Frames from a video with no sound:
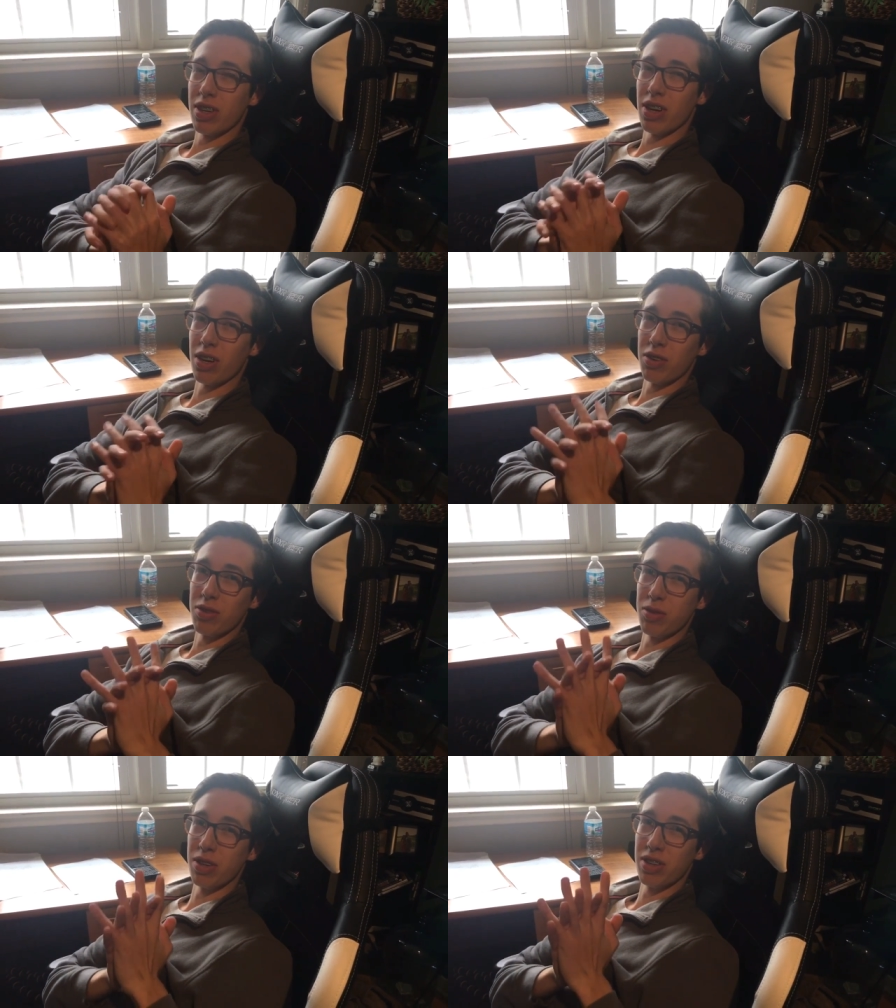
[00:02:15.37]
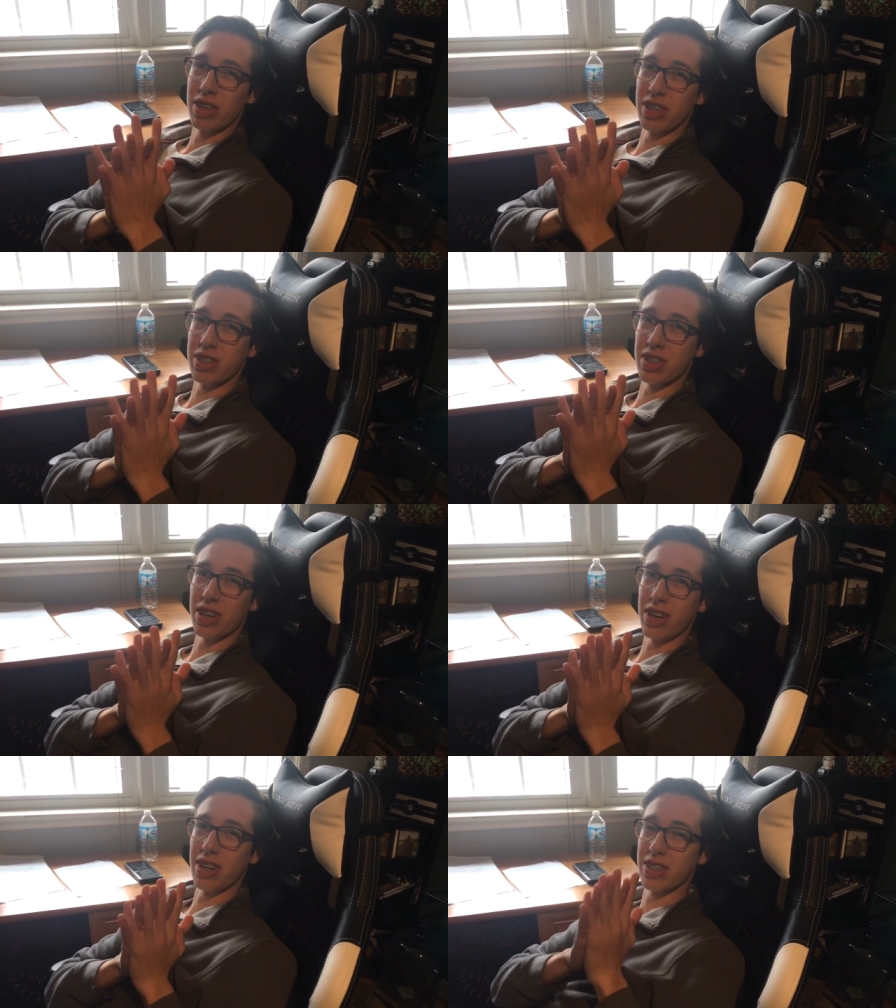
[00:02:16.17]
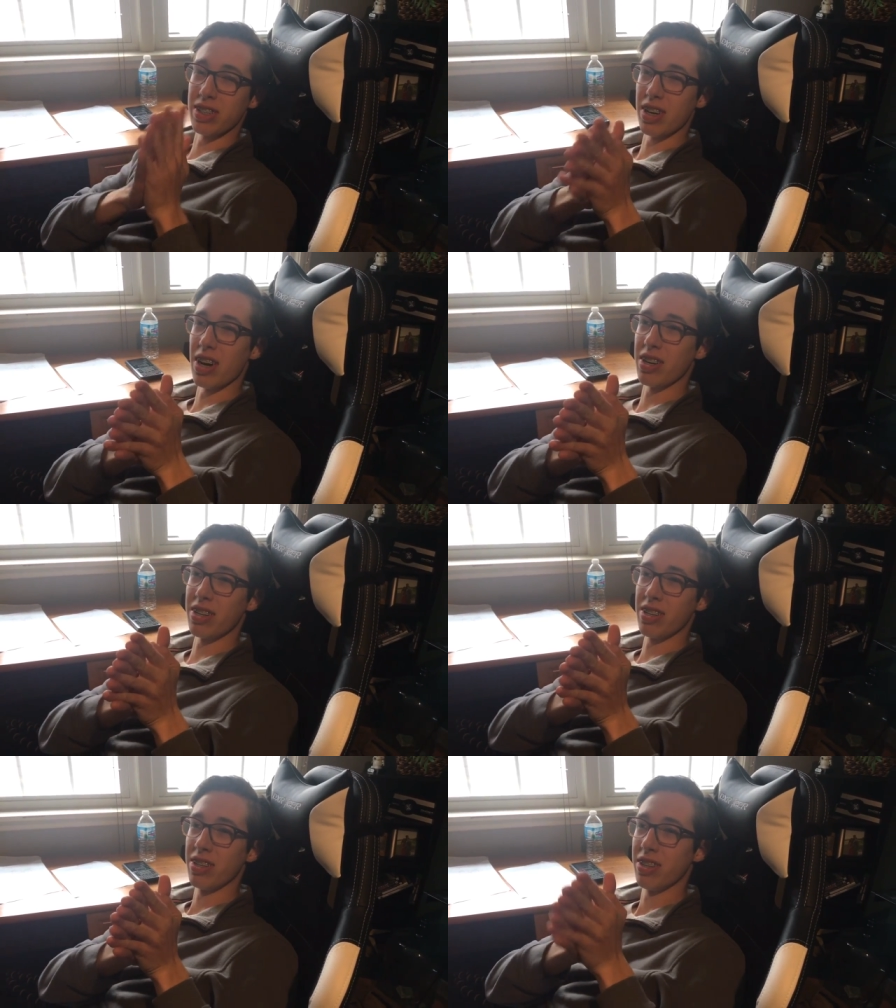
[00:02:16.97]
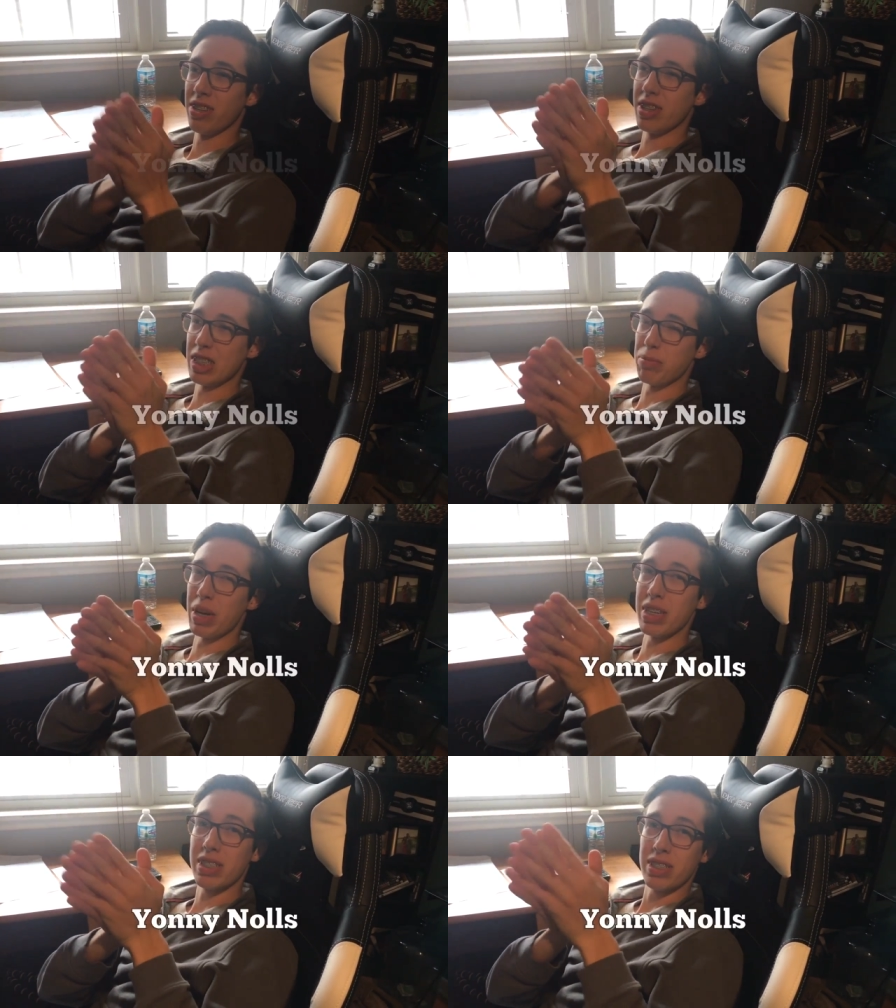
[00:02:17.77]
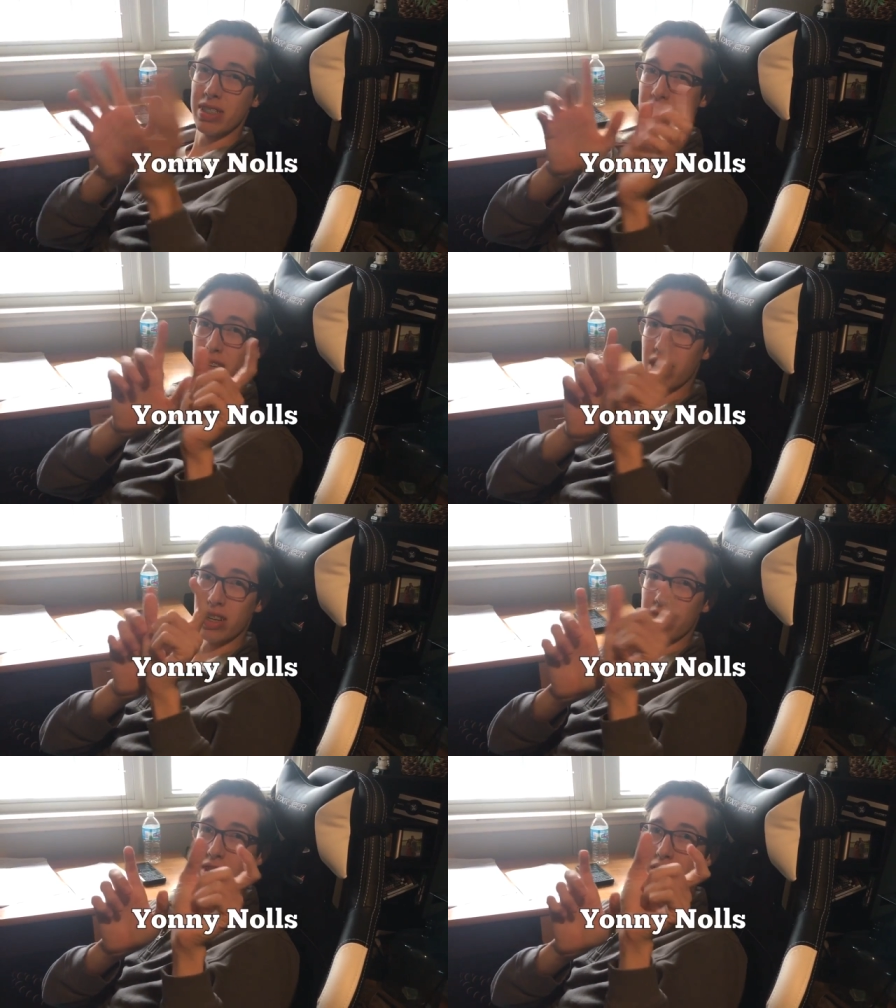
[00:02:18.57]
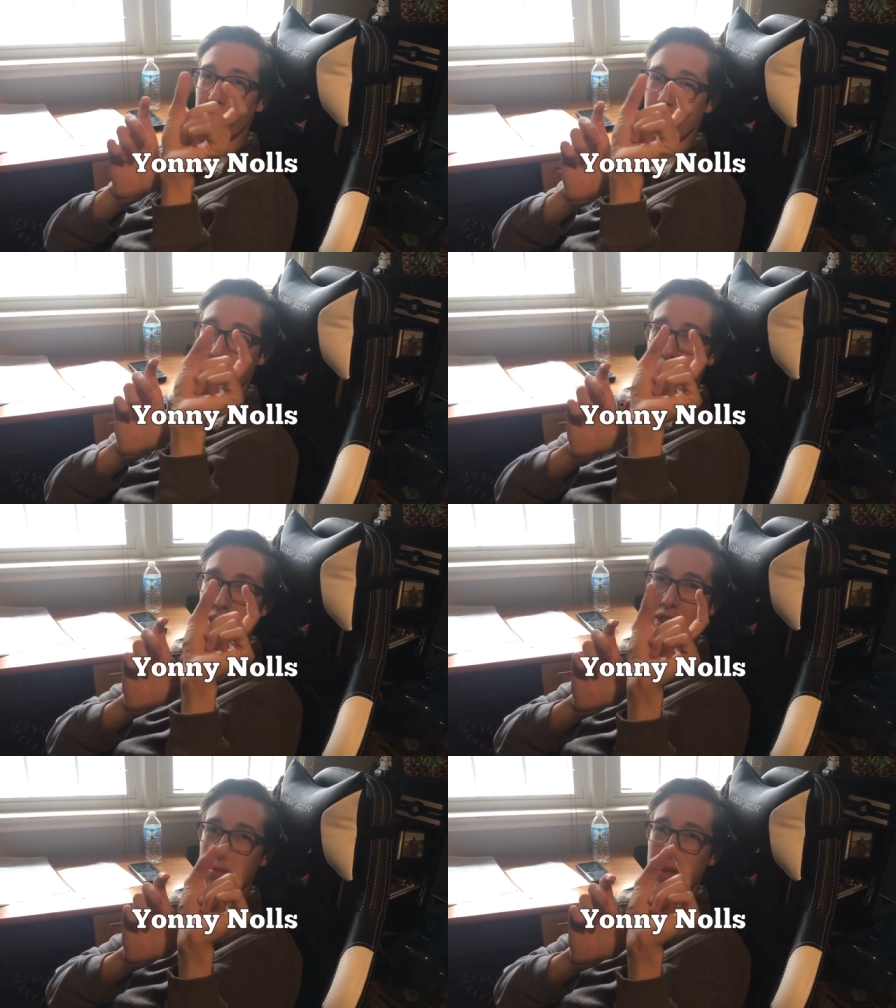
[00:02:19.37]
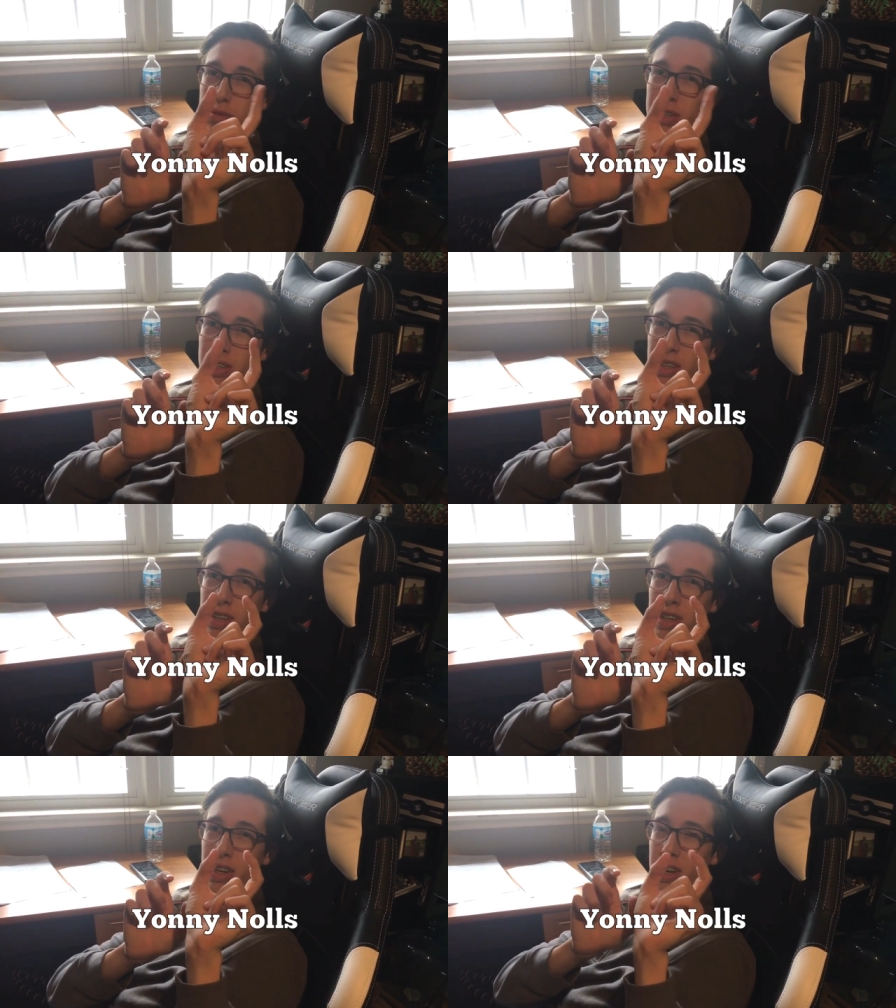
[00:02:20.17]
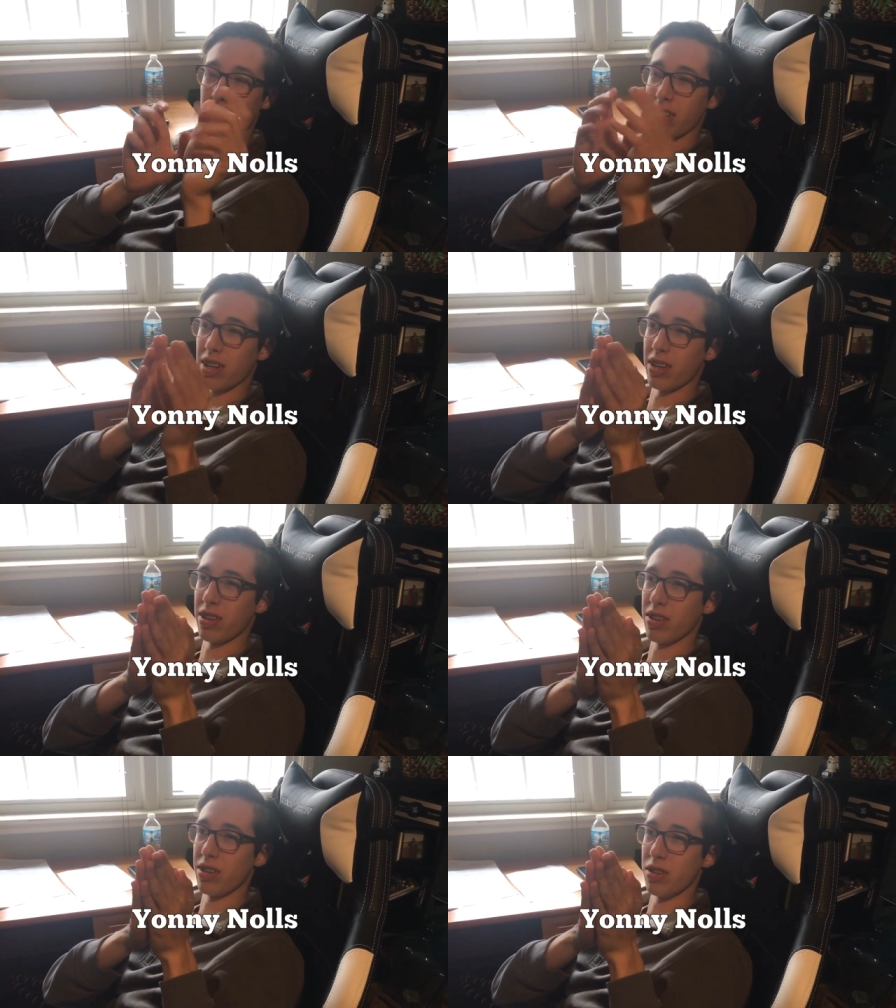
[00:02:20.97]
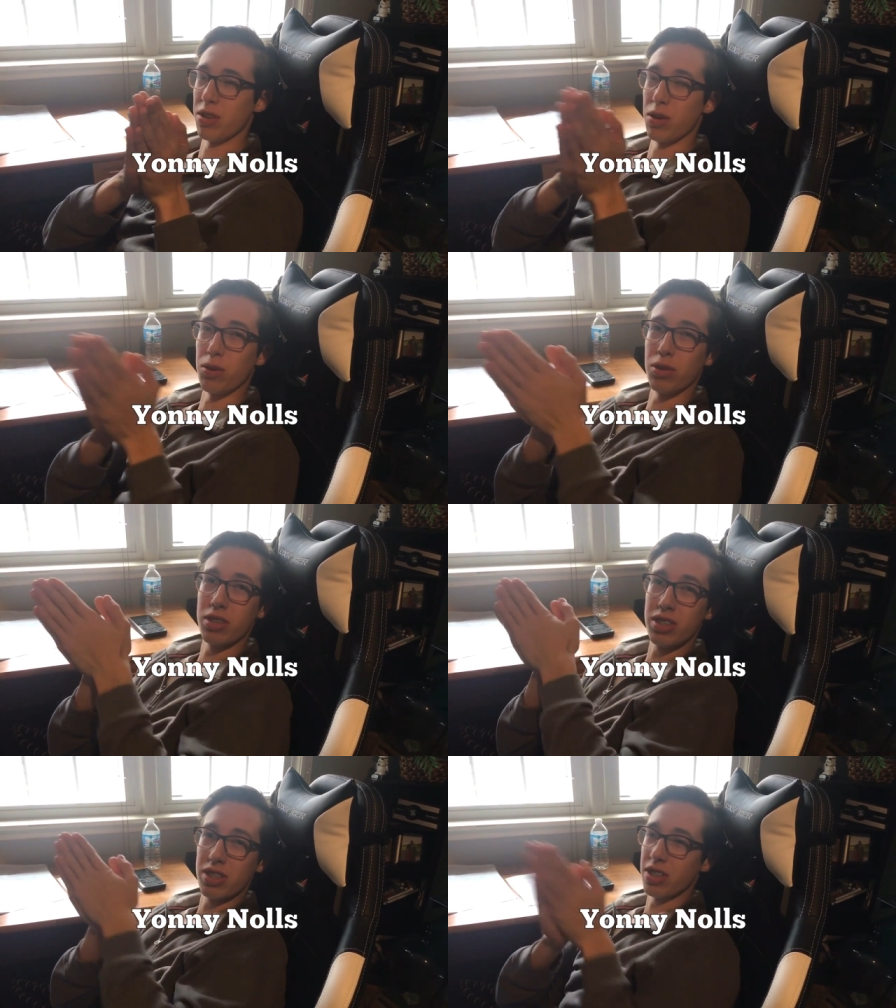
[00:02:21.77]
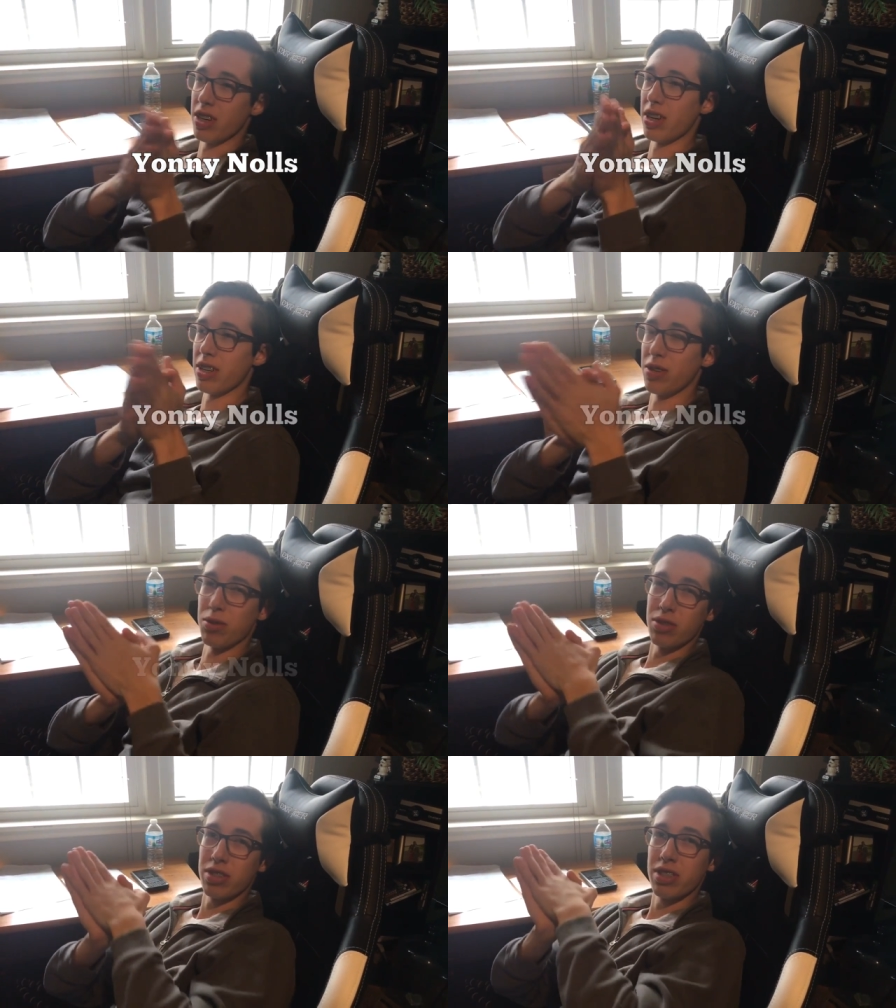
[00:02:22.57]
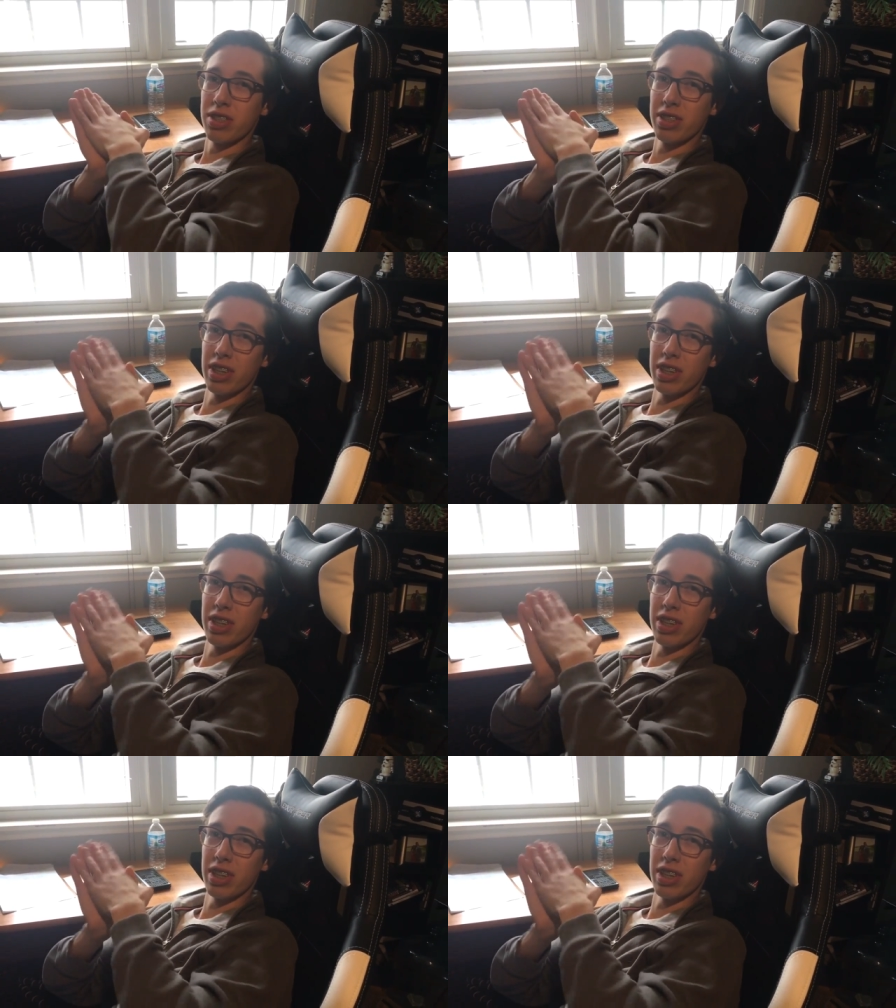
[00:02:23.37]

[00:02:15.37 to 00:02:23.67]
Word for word: Oh, well, it's uh, it's Yanni space Yanni, and then there's a space in between, and then Knowles Yanni Knowles.